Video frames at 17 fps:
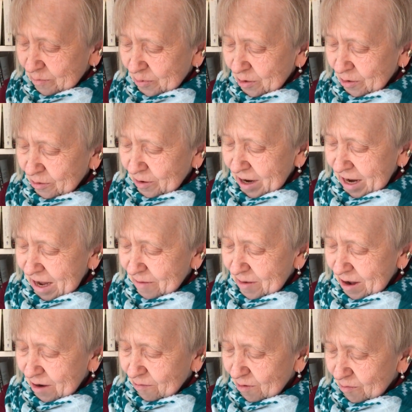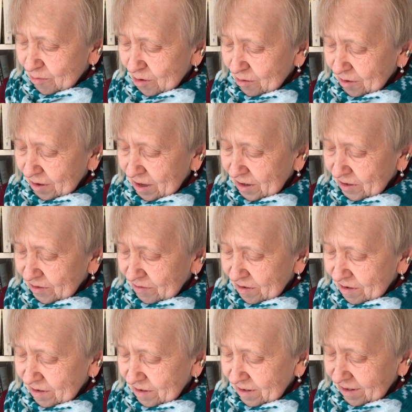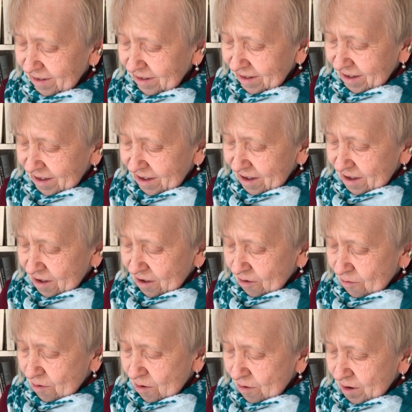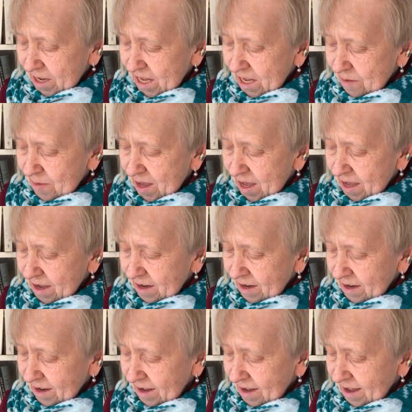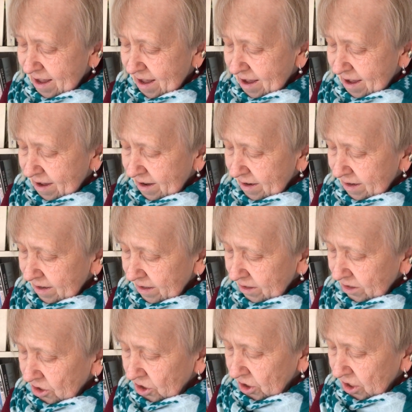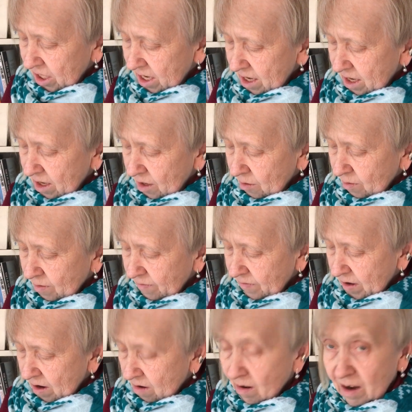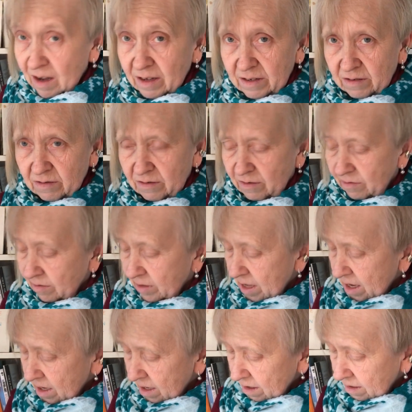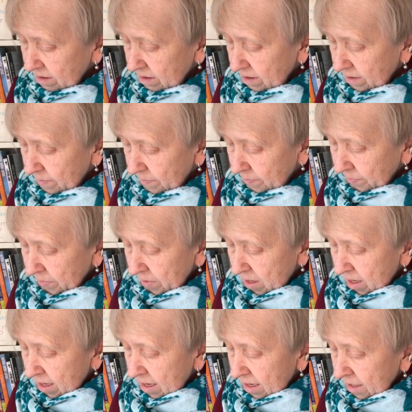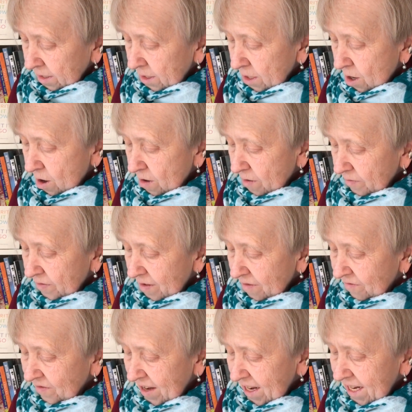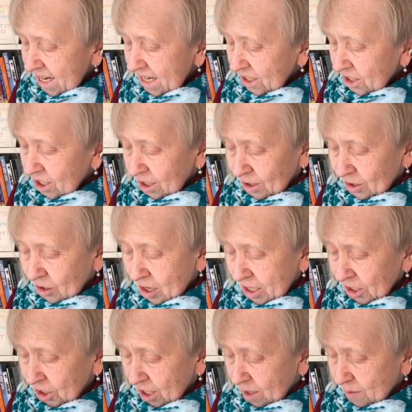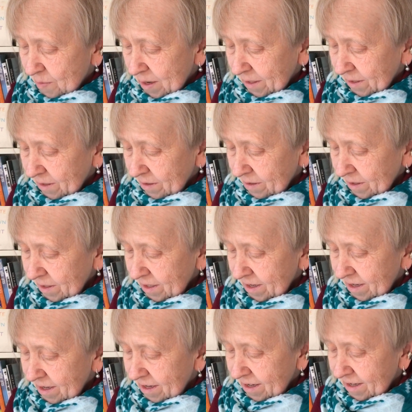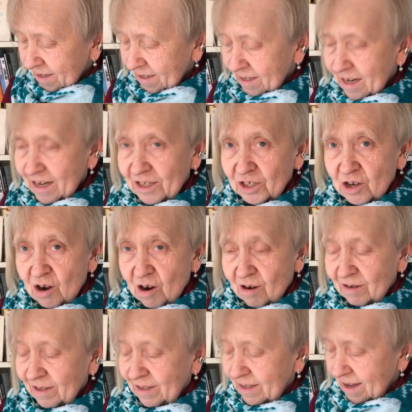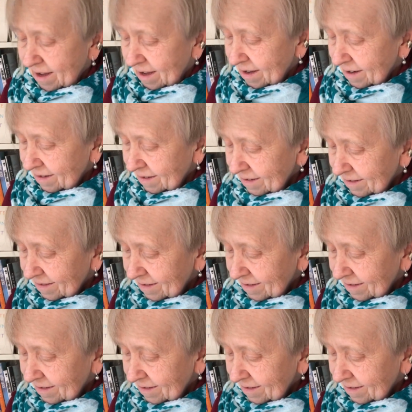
program a remote control, quote He-Man and Che Guevara, don't know who that is, solve fiendish logic puzzles, touch Carl Sagan,